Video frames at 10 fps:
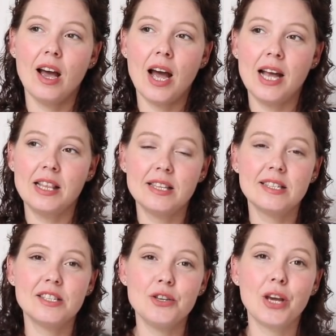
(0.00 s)

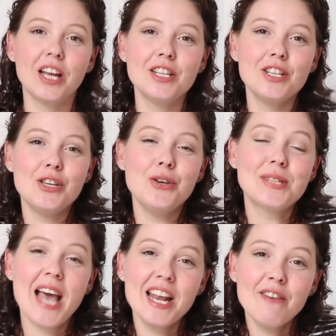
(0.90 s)
And you can
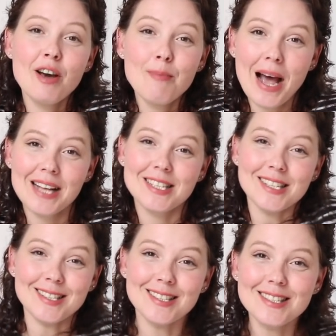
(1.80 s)
use any of her
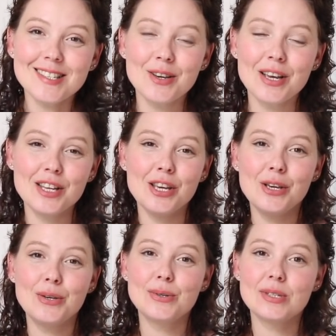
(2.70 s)
patterns. You can
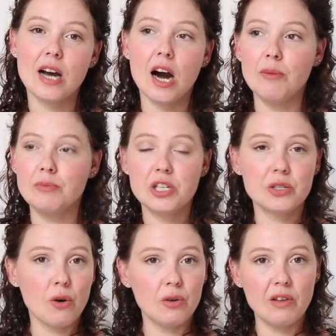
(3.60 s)
use, she's
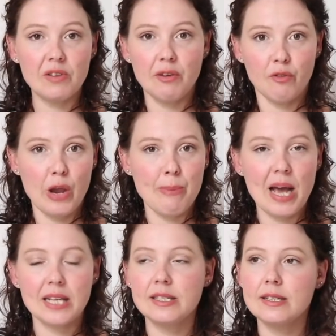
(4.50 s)
got lovely free
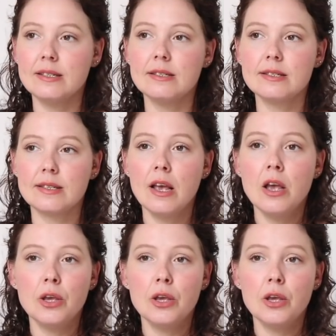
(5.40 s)
patterns.